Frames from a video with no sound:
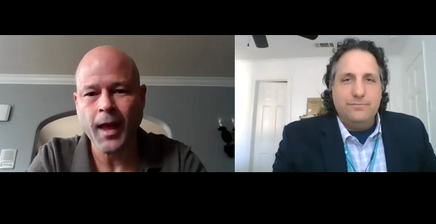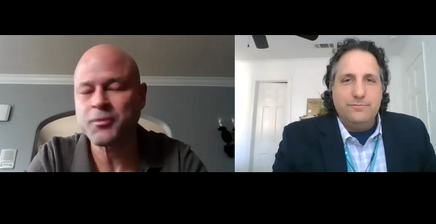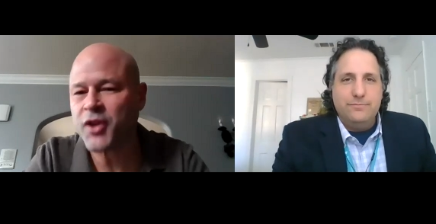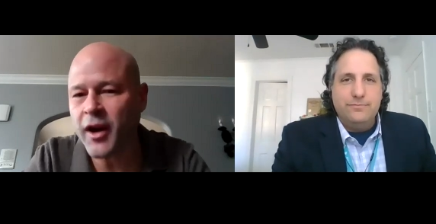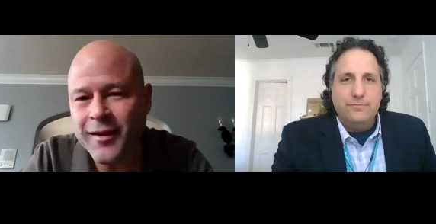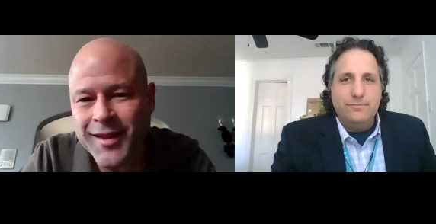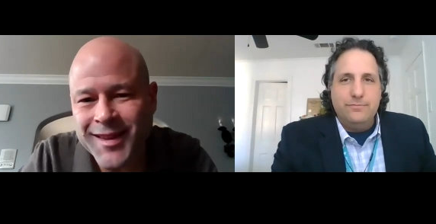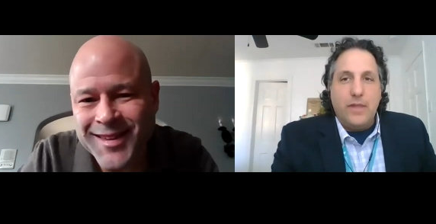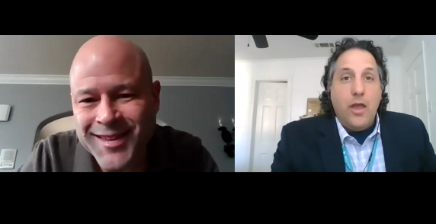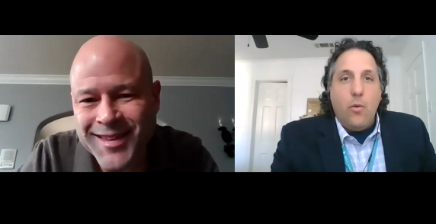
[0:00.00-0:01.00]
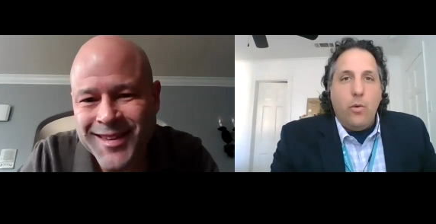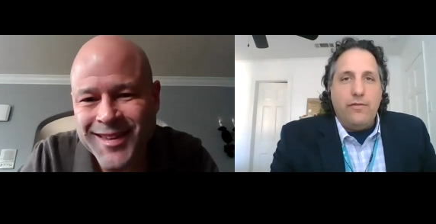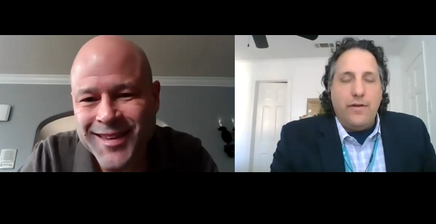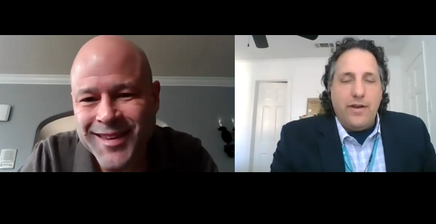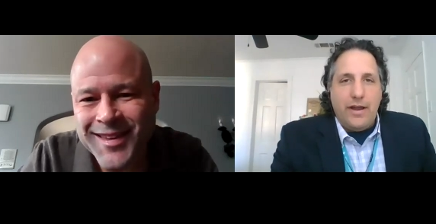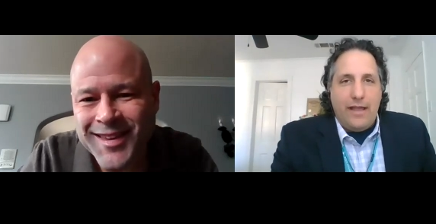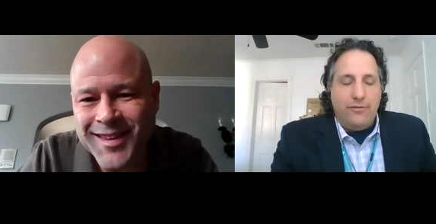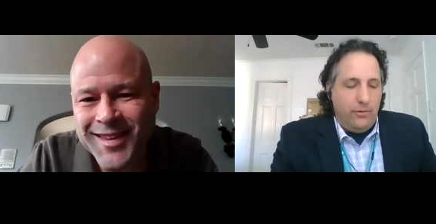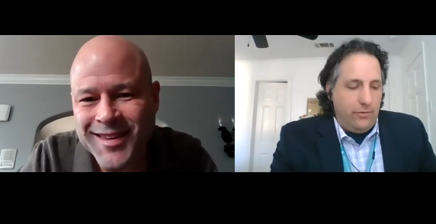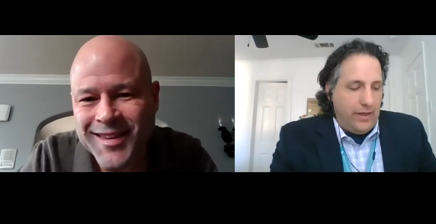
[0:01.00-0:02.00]
Speaker 1: I'm sorry. What have I not
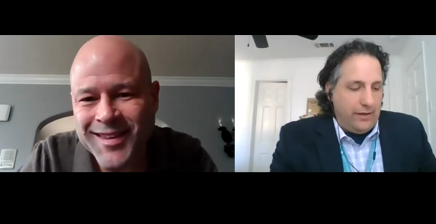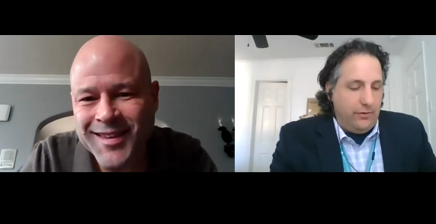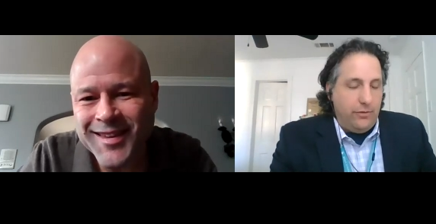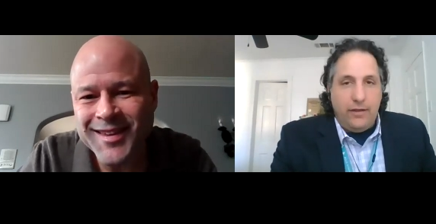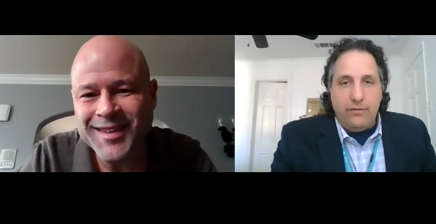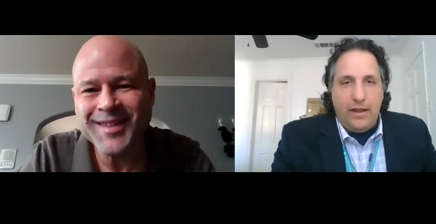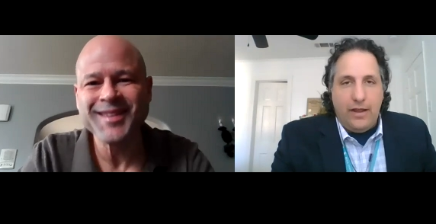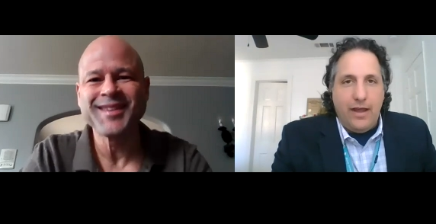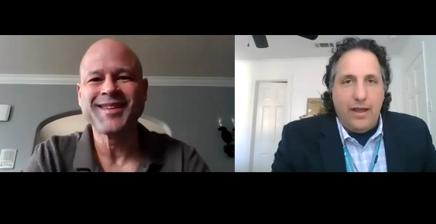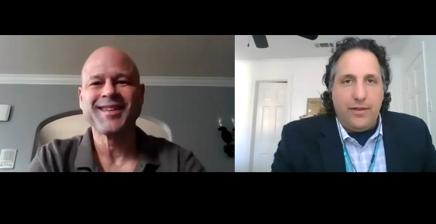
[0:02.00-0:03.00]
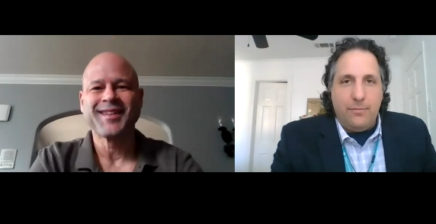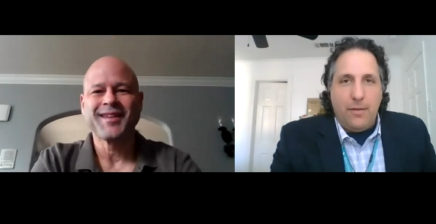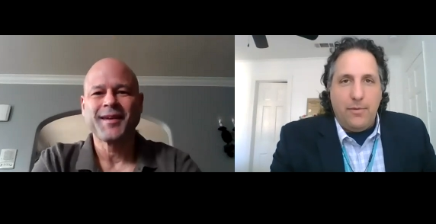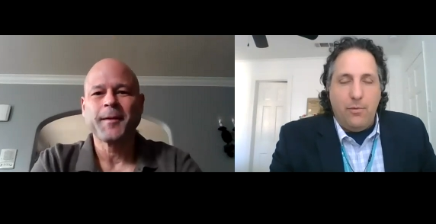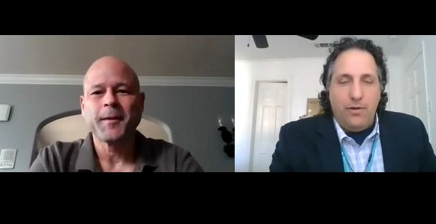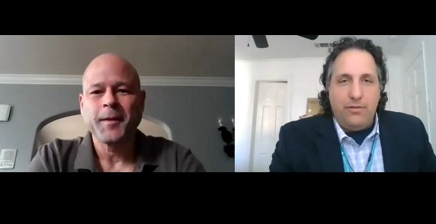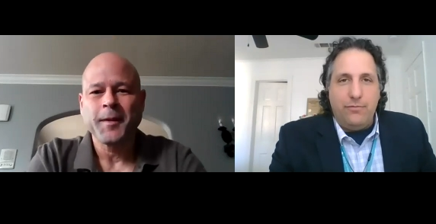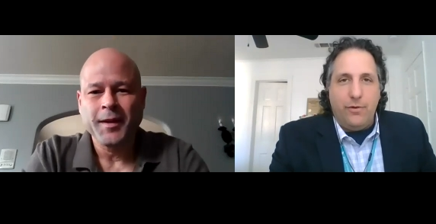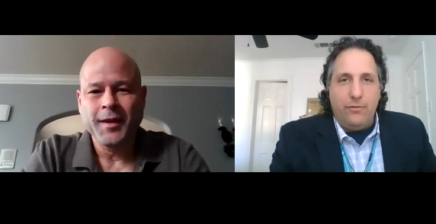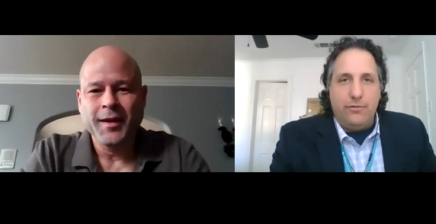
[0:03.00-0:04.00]
asked you that you think stands out that maybe you want
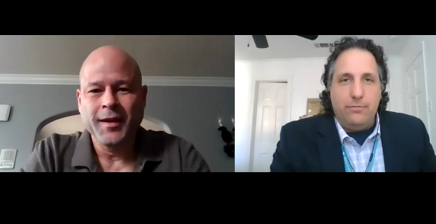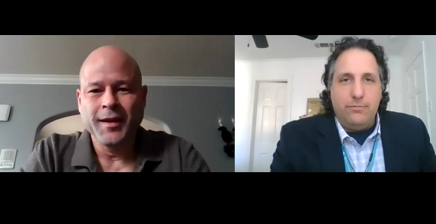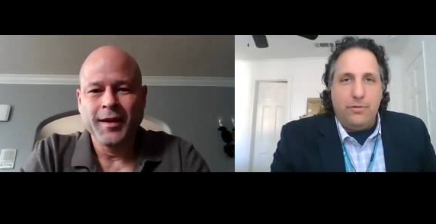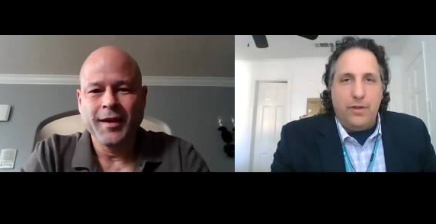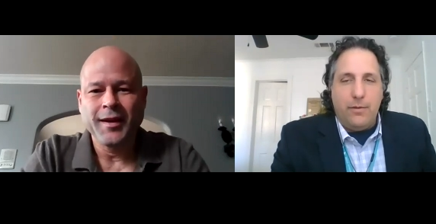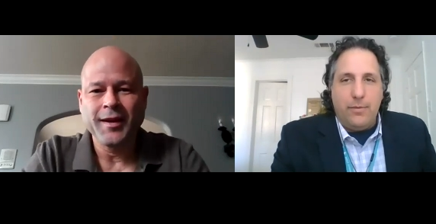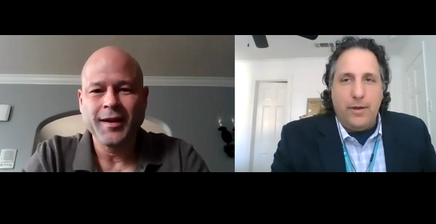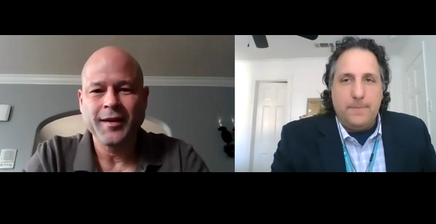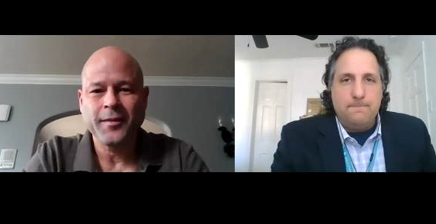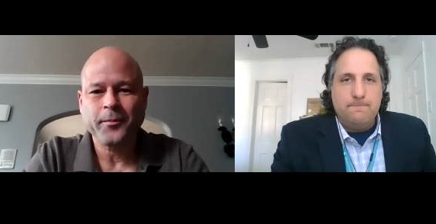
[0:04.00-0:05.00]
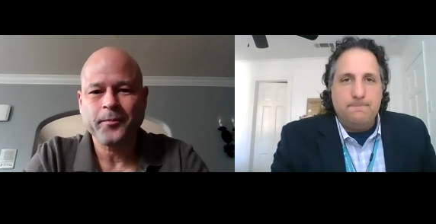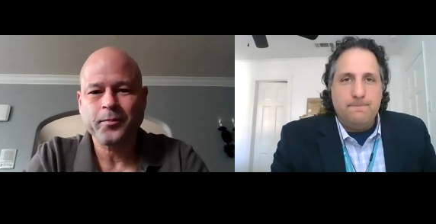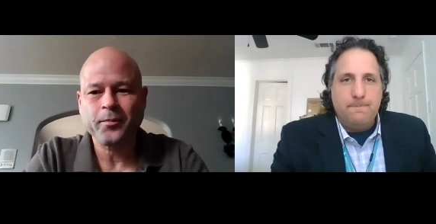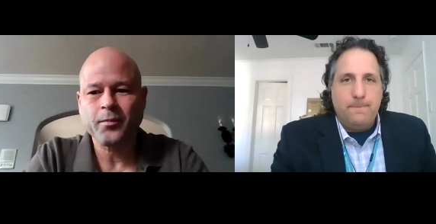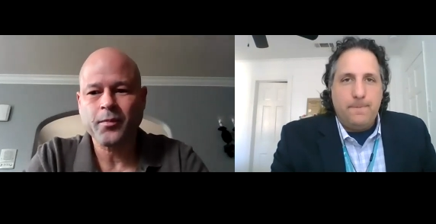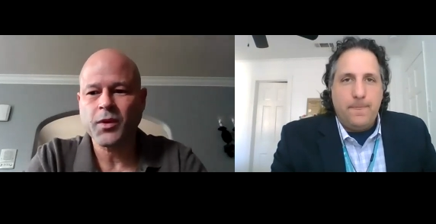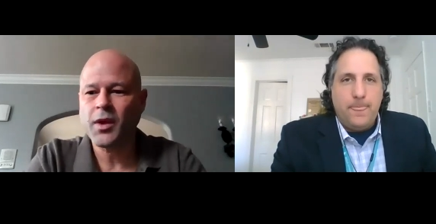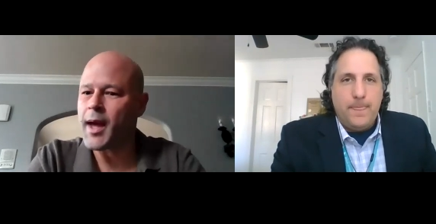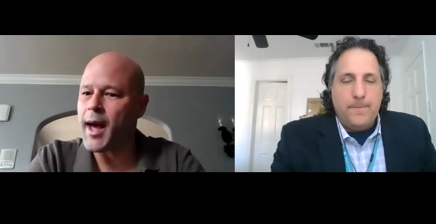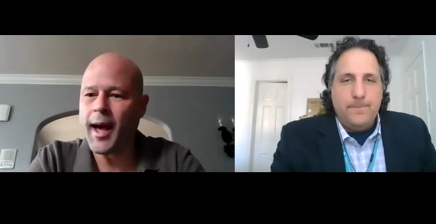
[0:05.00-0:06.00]
some folks to, to think about?
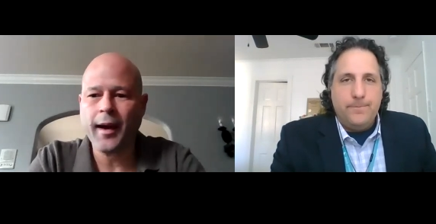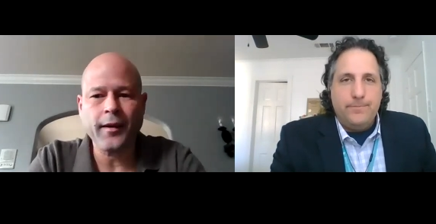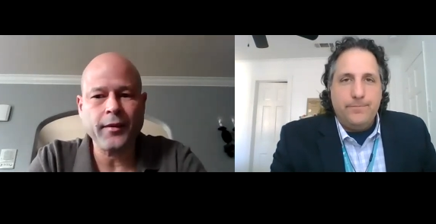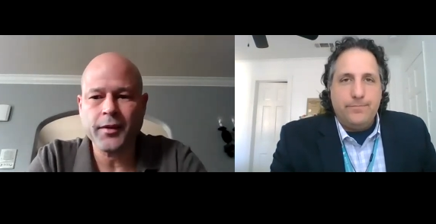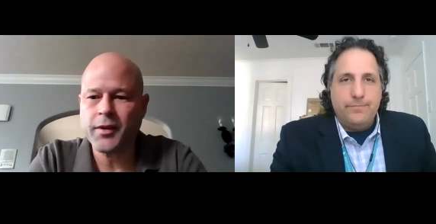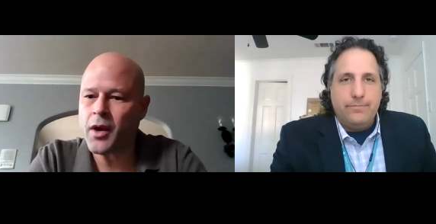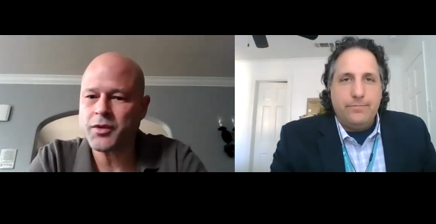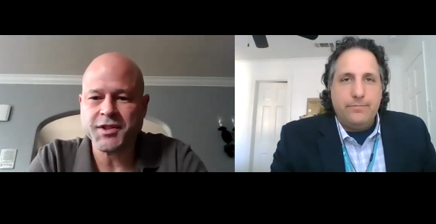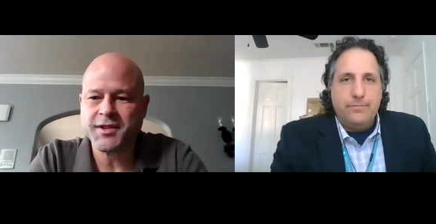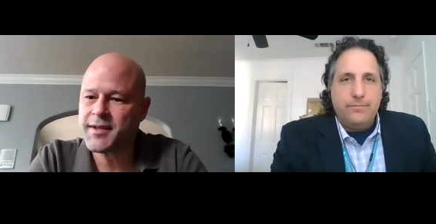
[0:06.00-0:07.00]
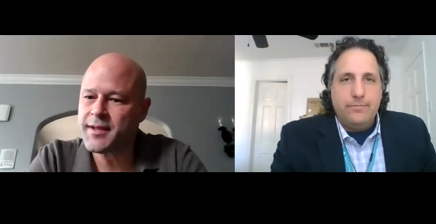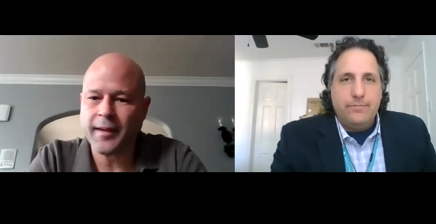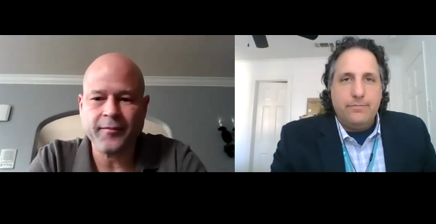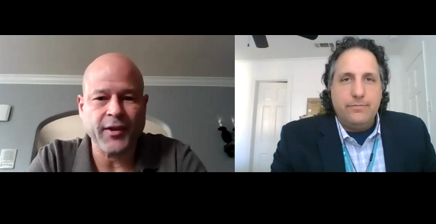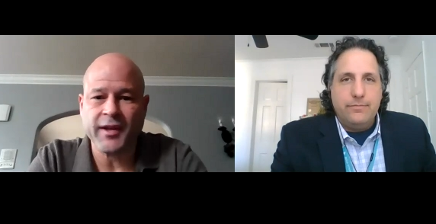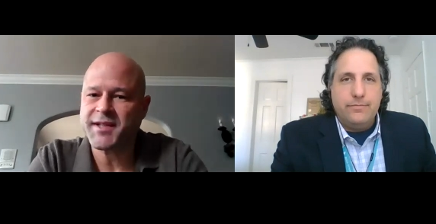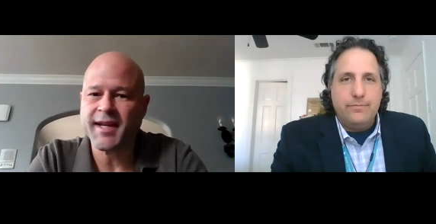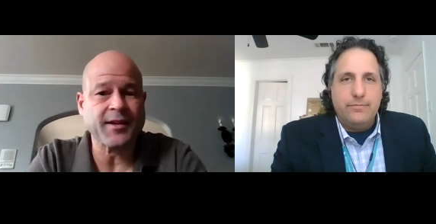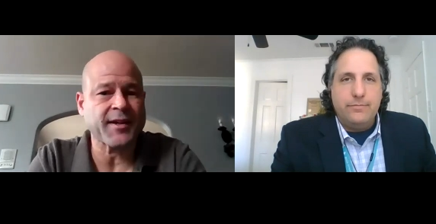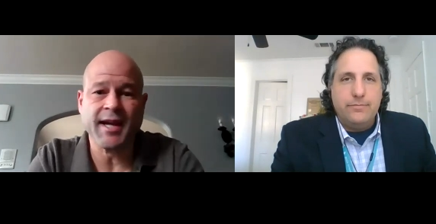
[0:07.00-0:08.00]
Speaker 2: Uh, no, just uh, I feel a
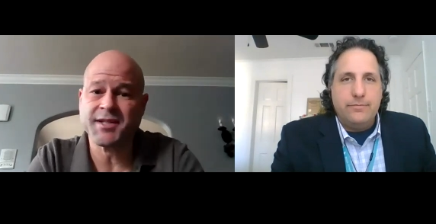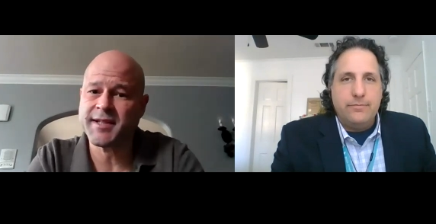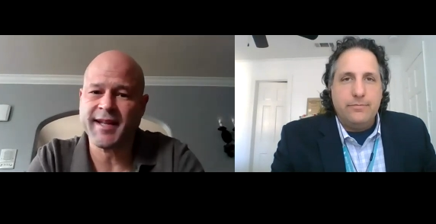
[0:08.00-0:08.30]
connection to